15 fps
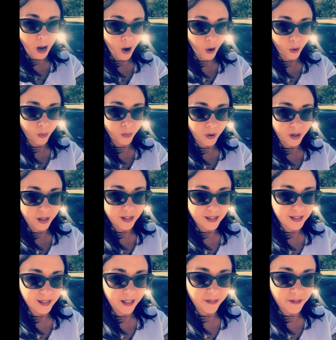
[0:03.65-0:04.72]
my 01
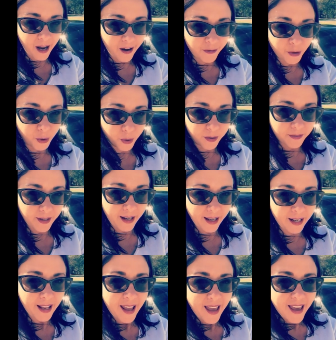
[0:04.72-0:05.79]
C5
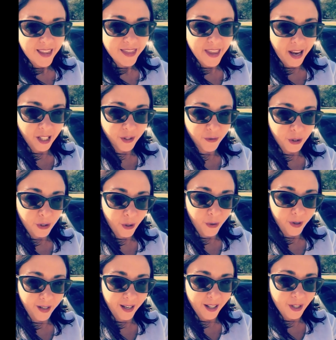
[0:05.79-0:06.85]
Corvette. Thanks for
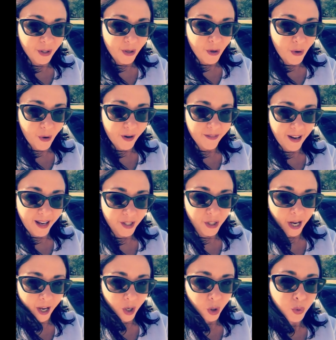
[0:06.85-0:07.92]
tuning in to the Corvette
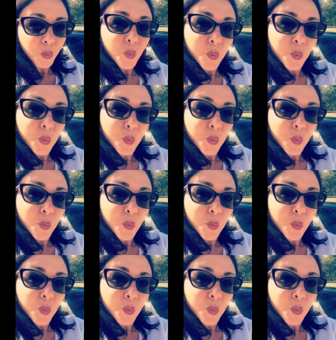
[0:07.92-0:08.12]
channel.